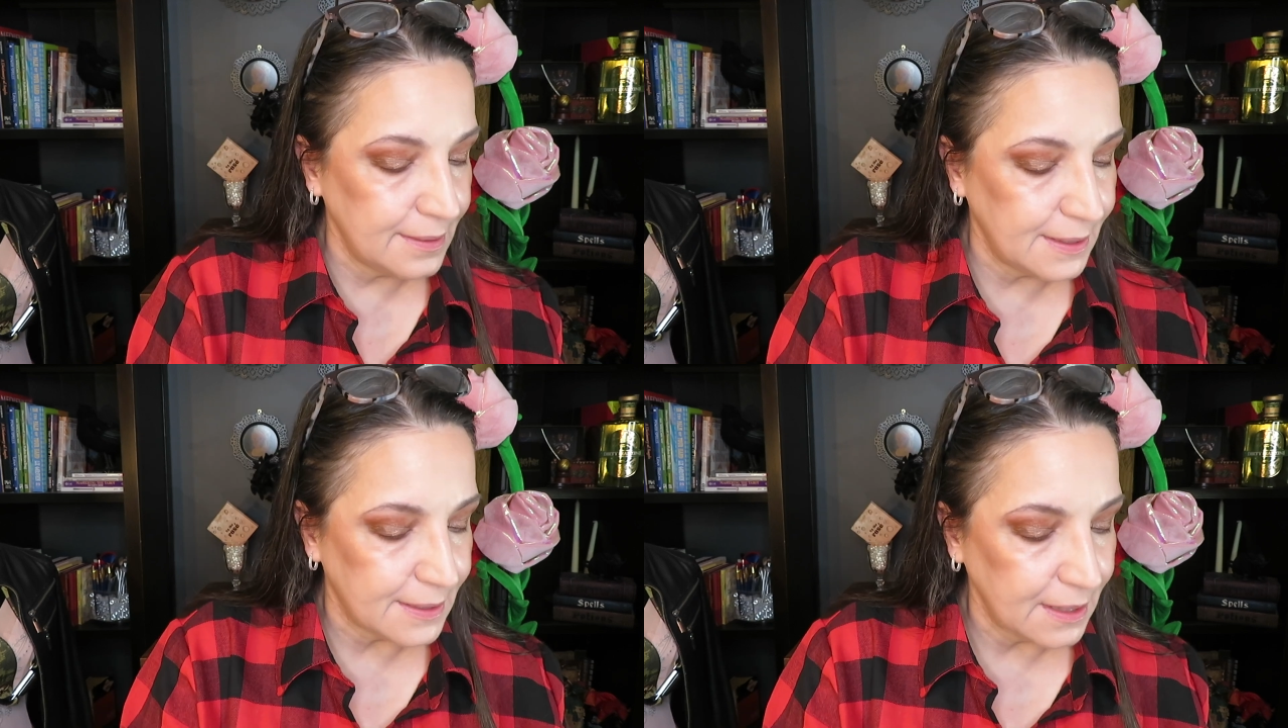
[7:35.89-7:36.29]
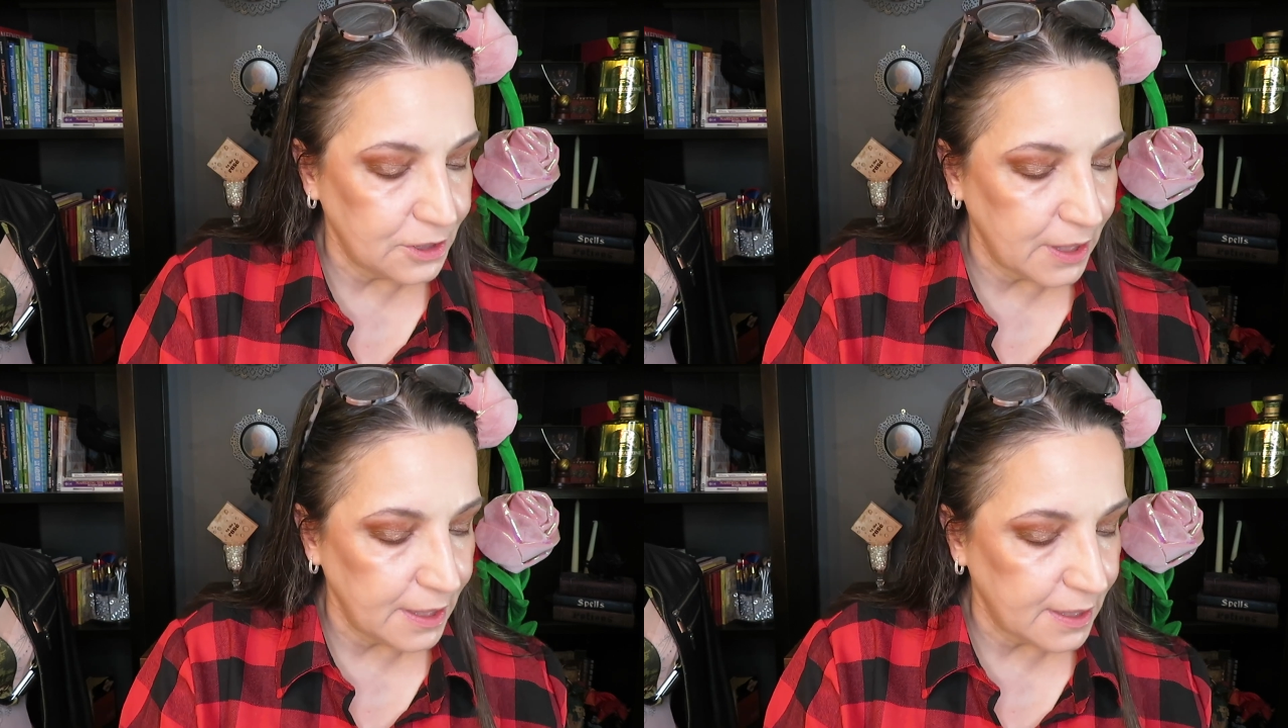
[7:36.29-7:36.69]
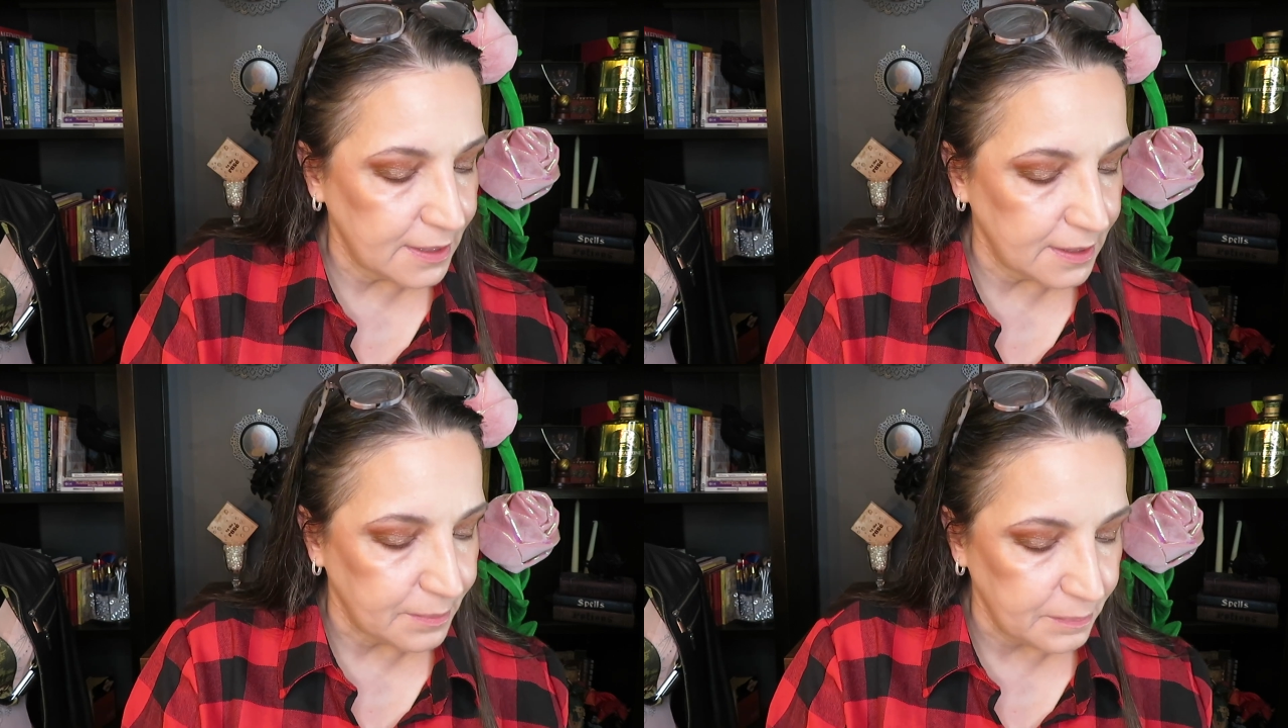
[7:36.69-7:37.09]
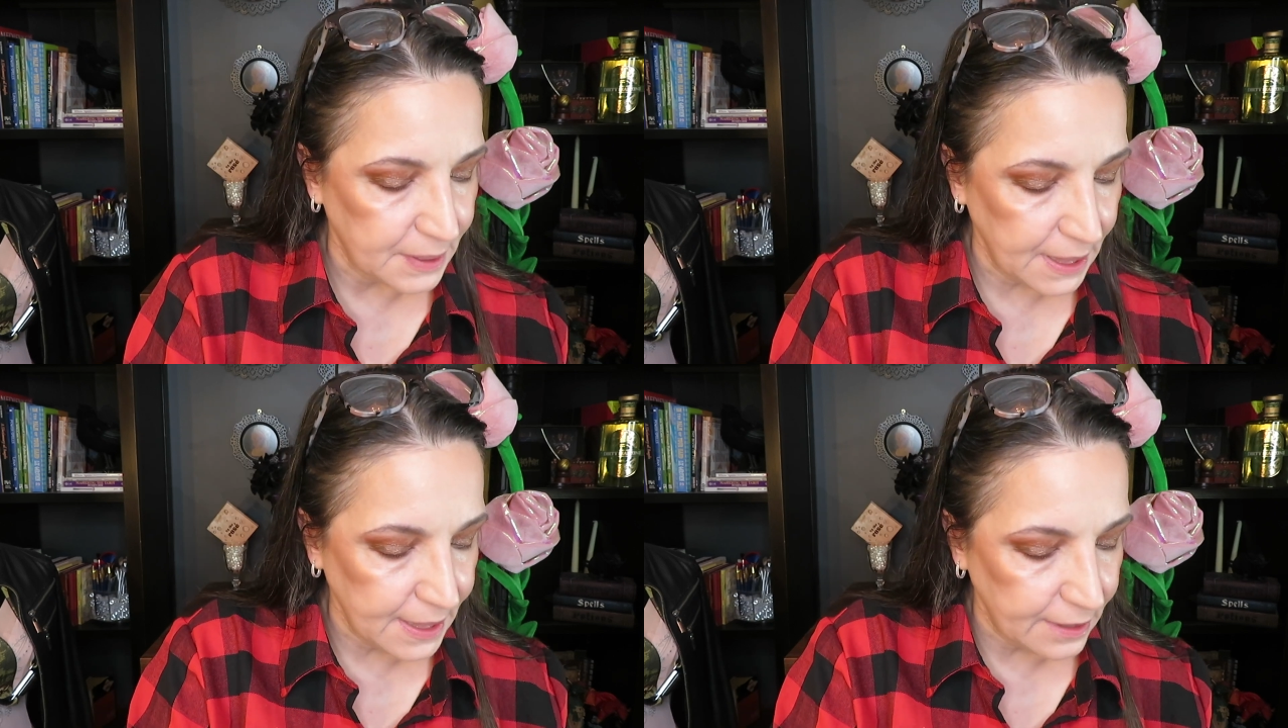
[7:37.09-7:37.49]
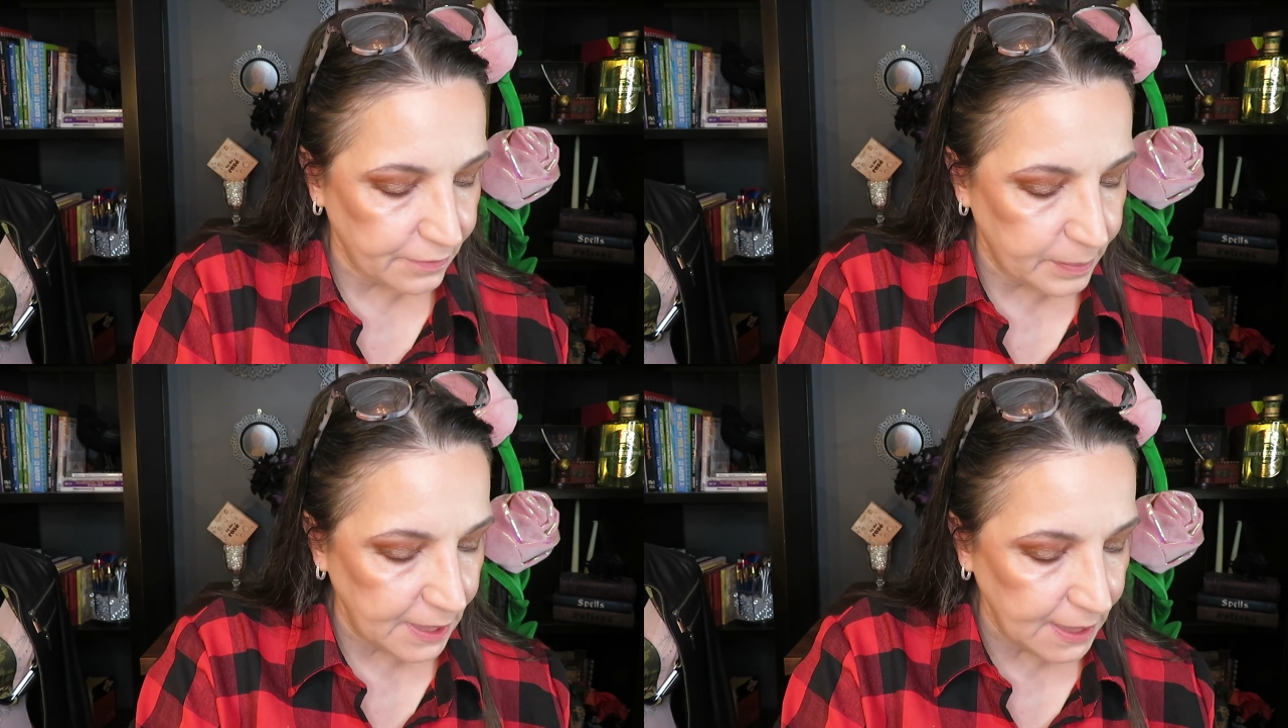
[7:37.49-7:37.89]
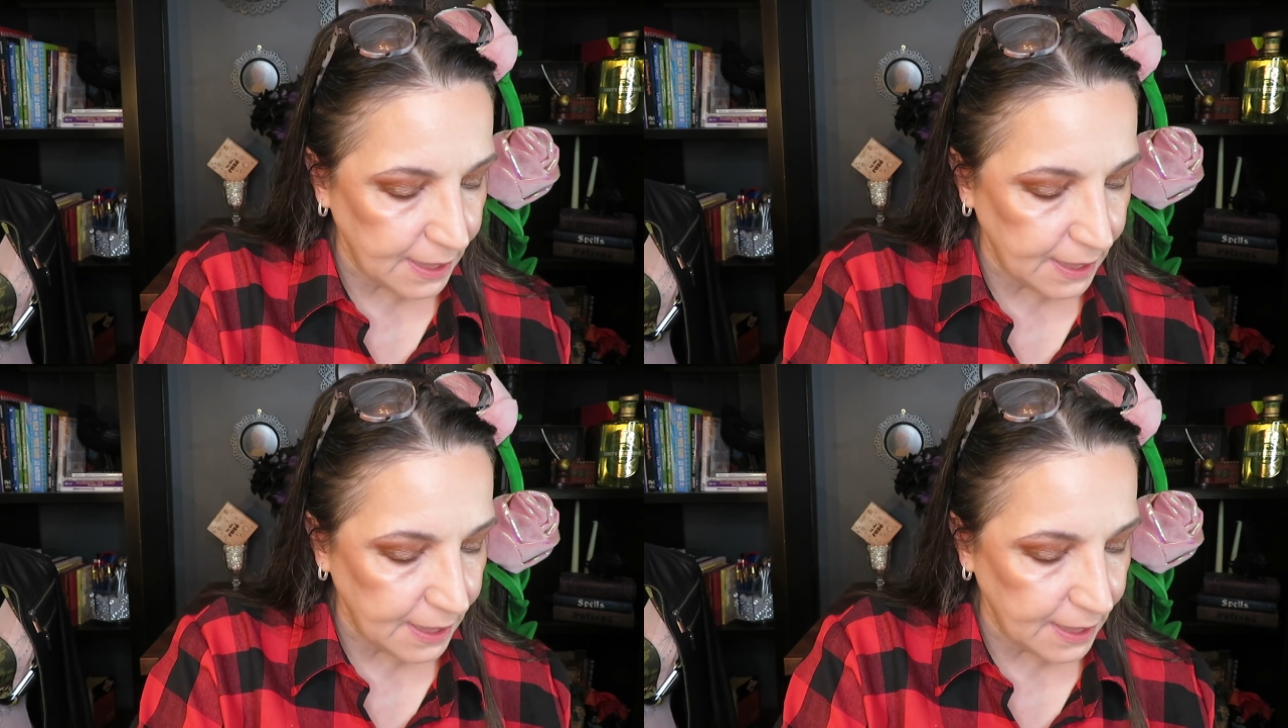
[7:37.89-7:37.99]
as I try not to blind everybody,